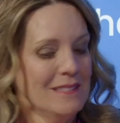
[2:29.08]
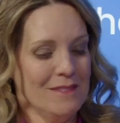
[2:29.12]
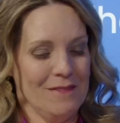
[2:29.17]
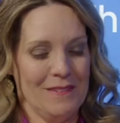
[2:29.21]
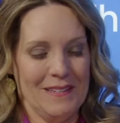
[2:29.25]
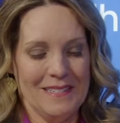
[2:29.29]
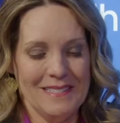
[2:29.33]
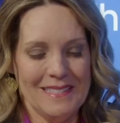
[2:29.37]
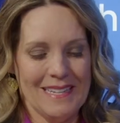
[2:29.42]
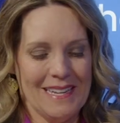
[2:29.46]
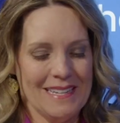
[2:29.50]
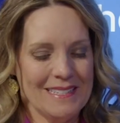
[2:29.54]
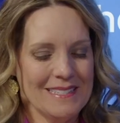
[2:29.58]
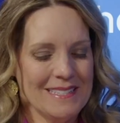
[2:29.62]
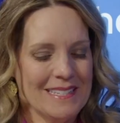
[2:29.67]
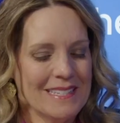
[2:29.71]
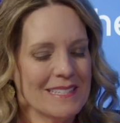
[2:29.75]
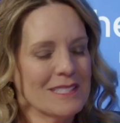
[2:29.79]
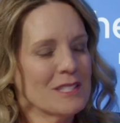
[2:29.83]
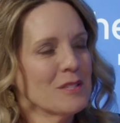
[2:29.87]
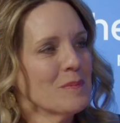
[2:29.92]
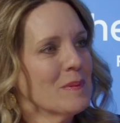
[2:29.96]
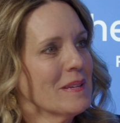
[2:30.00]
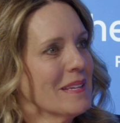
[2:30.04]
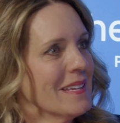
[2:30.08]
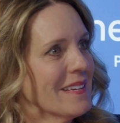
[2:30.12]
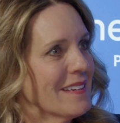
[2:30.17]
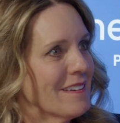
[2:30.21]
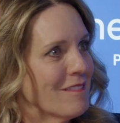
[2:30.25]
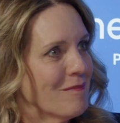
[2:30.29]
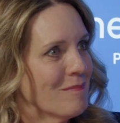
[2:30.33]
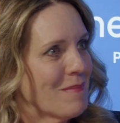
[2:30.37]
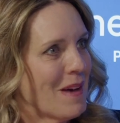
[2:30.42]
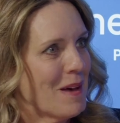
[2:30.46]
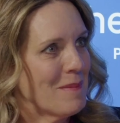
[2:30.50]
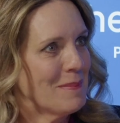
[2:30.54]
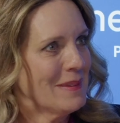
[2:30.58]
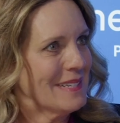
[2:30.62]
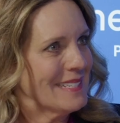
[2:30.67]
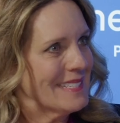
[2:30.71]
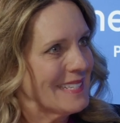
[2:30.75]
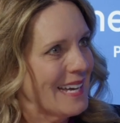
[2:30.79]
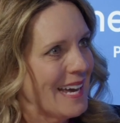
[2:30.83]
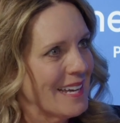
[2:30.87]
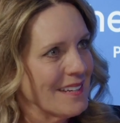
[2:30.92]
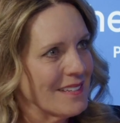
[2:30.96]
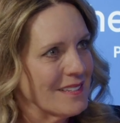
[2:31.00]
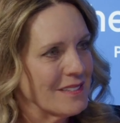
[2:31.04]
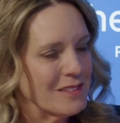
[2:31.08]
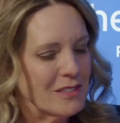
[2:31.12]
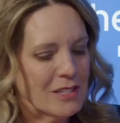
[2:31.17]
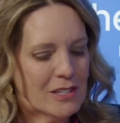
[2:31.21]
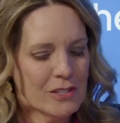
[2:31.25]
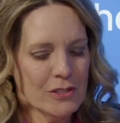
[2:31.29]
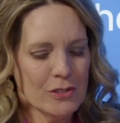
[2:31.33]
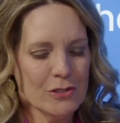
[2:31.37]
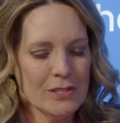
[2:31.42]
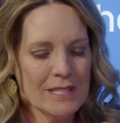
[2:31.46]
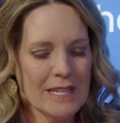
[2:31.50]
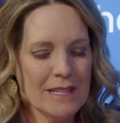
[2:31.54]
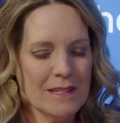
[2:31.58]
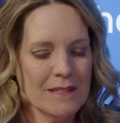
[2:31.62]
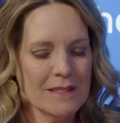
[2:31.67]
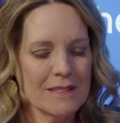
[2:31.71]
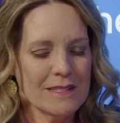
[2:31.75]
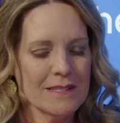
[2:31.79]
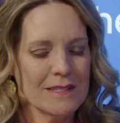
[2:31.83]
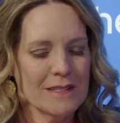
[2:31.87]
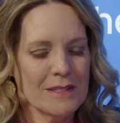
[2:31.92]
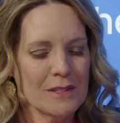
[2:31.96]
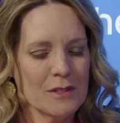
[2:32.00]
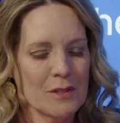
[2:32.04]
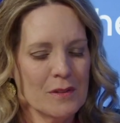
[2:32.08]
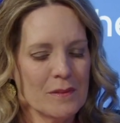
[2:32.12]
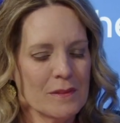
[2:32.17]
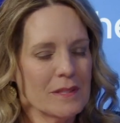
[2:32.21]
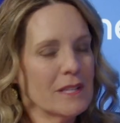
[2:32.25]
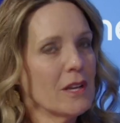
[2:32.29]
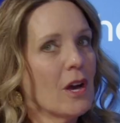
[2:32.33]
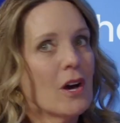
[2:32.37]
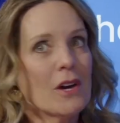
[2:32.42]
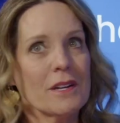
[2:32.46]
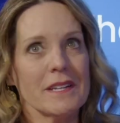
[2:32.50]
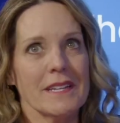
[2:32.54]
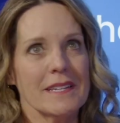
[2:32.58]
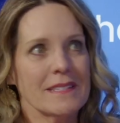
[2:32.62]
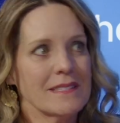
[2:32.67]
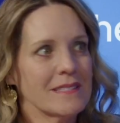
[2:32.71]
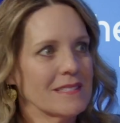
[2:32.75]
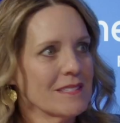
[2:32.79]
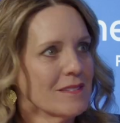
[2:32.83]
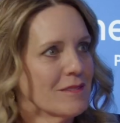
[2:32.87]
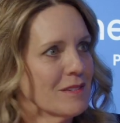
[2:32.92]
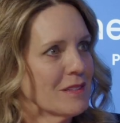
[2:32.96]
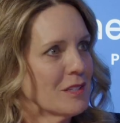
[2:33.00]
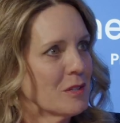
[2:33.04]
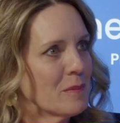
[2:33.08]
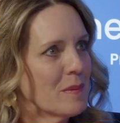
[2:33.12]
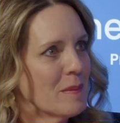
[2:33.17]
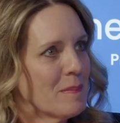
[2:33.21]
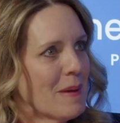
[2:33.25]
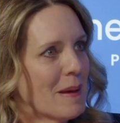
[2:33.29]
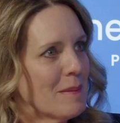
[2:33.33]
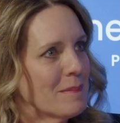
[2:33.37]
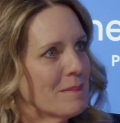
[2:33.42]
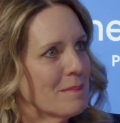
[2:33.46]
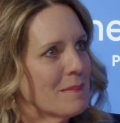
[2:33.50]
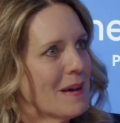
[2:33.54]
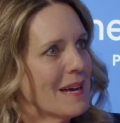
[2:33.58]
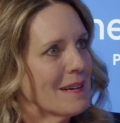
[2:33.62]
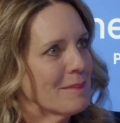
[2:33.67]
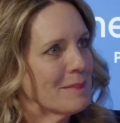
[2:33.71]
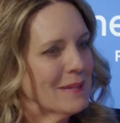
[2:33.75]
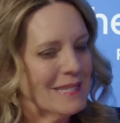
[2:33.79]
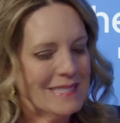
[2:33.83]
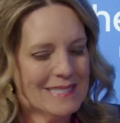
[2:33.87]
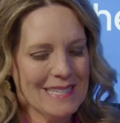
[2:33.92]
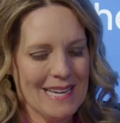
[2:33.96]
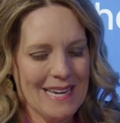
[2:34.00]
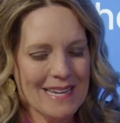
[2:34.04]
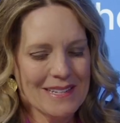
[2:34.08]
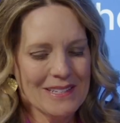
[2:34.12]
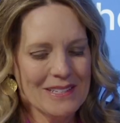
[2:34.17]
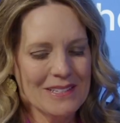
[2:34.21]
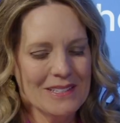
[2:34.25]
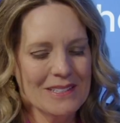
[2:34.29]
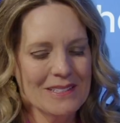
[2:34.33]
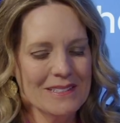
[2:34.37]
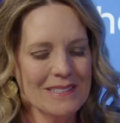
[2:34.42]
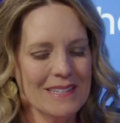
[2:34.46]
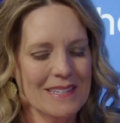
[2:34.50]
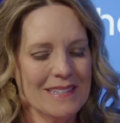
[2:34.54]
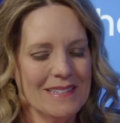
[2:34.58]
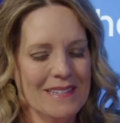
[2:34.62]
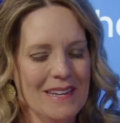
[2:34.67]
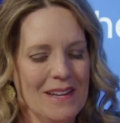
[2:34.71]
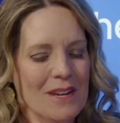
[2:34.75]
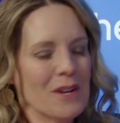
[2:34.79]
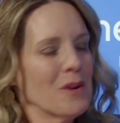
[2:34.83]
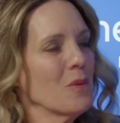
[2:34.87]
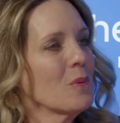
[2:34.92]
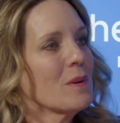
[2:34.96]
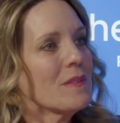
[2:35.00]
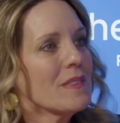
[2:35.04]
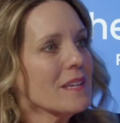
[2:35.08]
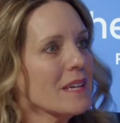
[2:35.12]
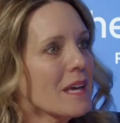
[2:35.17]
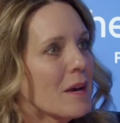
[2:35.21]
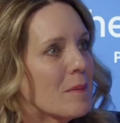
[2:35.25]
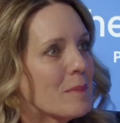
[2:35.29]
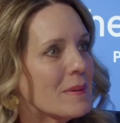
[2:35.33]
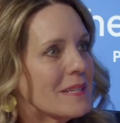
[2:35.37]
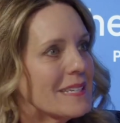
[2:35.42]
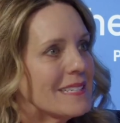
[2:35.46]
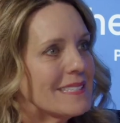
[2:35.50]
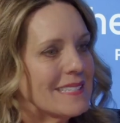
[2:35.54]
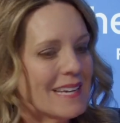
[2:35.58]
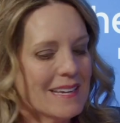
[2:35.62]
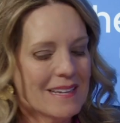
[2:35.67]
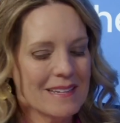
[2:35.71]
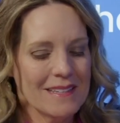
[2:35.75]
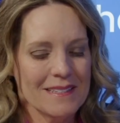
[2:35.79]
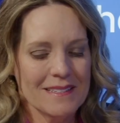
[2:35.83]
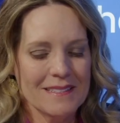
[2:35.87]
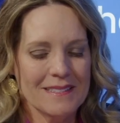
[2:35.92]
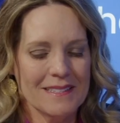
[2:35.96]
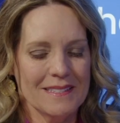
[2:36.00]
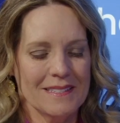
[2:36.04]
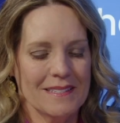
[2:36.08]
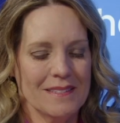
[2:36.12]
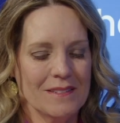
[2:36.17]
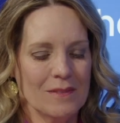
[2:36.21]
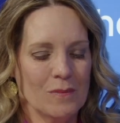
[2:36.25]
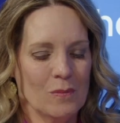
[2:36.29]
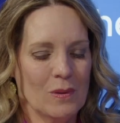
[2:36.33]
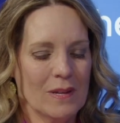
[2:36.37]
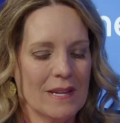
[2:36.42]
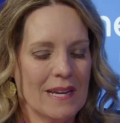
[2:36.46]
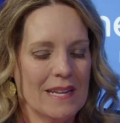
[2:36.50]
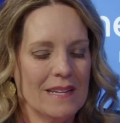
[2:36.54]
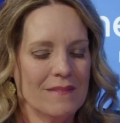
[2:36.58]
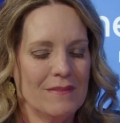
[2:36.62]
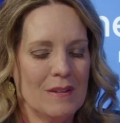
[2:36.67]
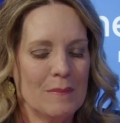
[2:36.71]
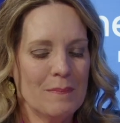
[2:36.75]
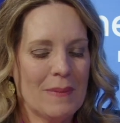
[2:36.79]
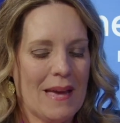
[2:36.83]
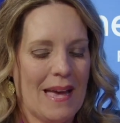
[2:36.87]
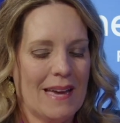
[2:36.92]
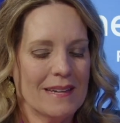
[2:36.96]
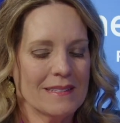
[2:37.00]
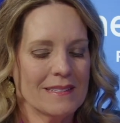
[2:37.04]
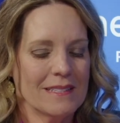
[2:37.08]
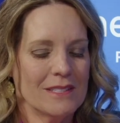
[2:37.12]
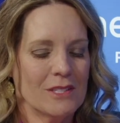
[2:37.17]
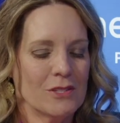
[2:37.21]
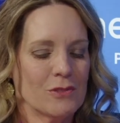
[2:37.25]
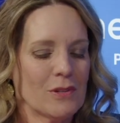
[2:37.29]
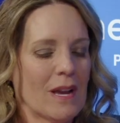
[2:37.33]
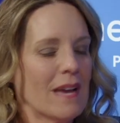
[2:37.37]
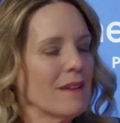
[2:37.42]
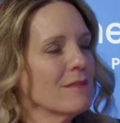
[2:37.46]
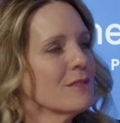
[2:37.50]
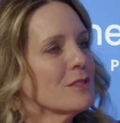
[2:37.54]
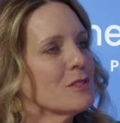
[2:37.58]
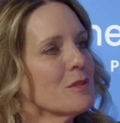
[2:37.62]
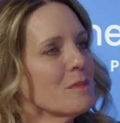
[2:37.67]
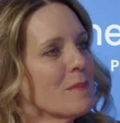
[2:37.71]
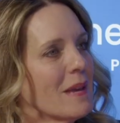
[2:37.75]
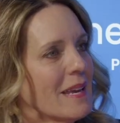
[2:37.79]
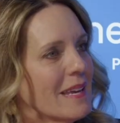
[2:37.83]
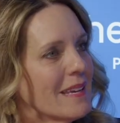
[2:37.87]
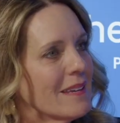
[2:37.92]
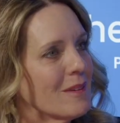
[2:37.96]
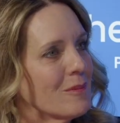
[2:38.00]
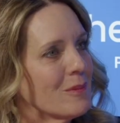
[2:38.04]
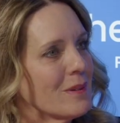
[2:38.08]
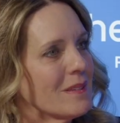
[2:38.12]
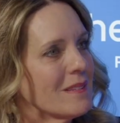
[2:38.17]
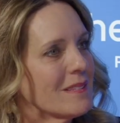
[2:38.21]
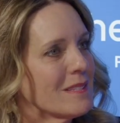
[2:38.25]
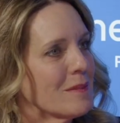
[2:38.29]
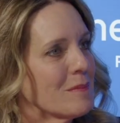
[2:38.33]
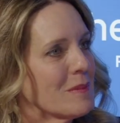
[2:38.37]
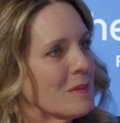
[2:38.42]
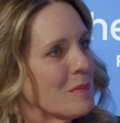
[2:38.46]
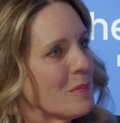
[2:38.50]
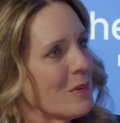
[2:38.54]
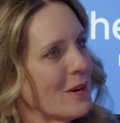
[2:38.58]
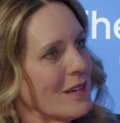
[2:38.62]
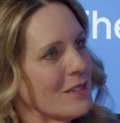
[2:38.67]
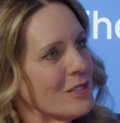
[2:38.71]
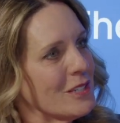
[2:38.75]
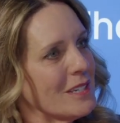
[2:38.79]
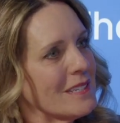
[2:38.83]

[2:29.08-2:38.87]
fantastic. And speaking of Mott MacDonald, can you tell us the audience, a little bit about Mott MacDonald and what the company does and what kind of impact it strives to make with some of the projects?